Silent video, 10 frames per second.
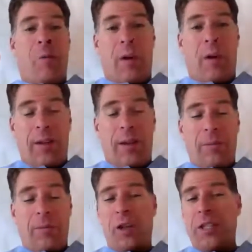uh,
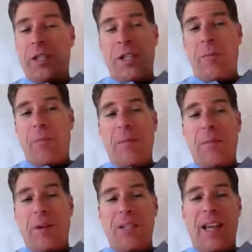versus other
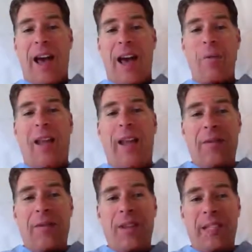mammals is that we
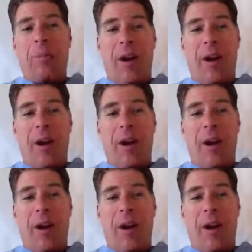have these little